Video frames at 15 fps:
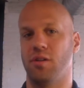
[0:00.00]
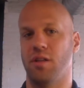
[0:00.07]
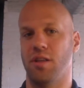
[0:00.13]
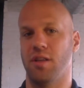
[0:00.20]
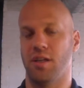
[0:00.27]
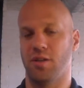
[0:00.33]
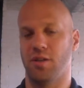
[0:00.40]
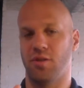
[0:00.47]
than
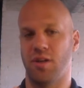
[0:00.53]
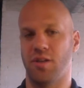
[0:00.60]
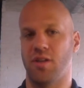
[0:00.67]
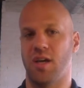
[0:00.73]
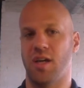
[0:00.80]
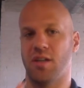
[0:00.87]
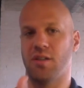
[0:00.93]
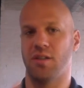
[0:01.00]
like a
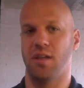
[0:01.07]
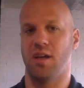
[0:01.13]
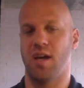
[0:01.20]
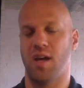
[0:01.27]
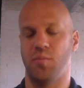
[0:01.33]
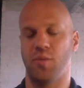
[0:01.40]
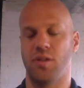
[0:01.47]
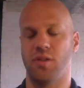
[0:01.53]
transaction that
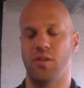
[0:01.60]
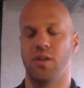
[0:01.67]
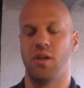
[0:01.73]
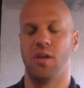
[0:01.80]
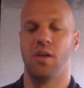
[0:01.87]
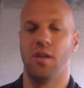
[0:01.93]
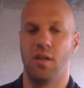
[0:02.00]
happens